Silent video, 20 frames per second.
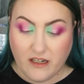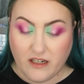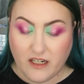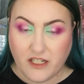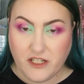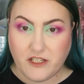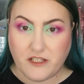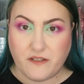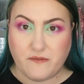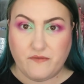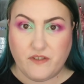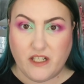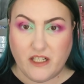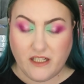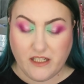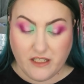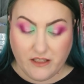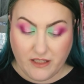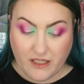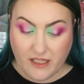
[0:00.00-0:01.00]
I just
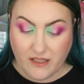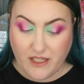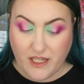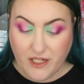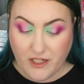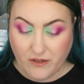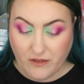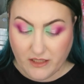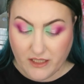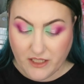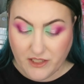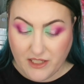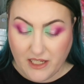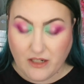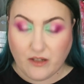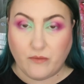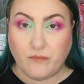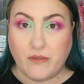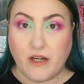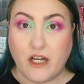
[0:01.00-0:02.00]
find that they don't last that
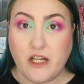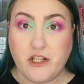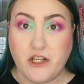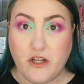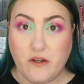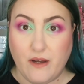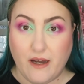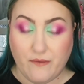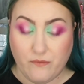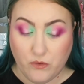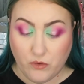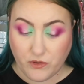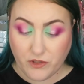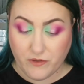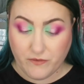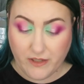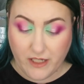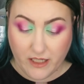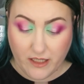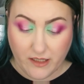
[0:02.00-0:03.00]
long, but I do have
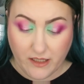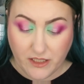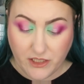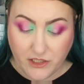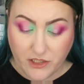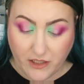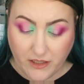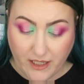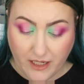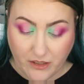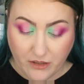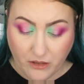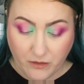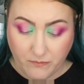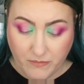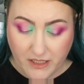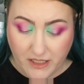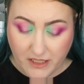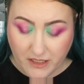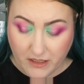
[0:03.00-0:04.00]
watery eyes, so that could
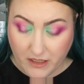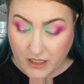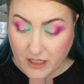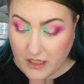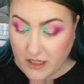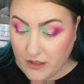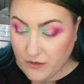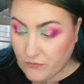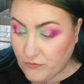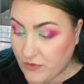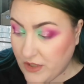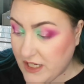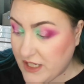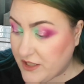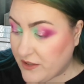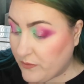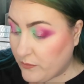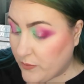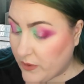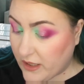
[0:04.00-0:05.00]
be the
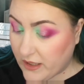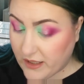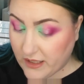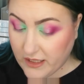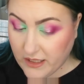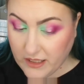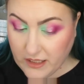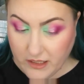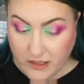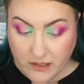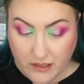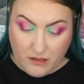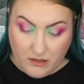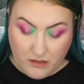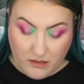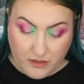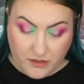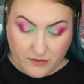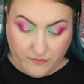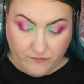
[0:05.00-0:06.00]
reason why.
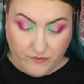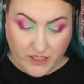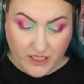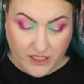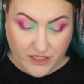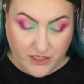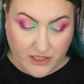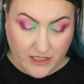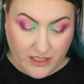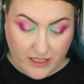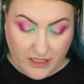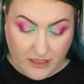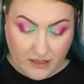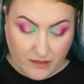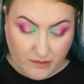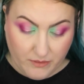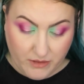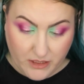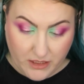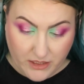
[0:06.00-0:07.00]
So firstly,
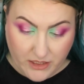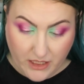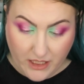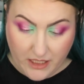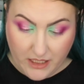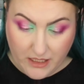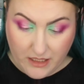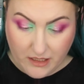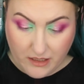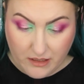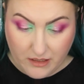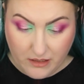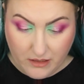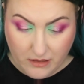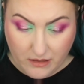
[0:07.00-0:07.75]
I'm gonna take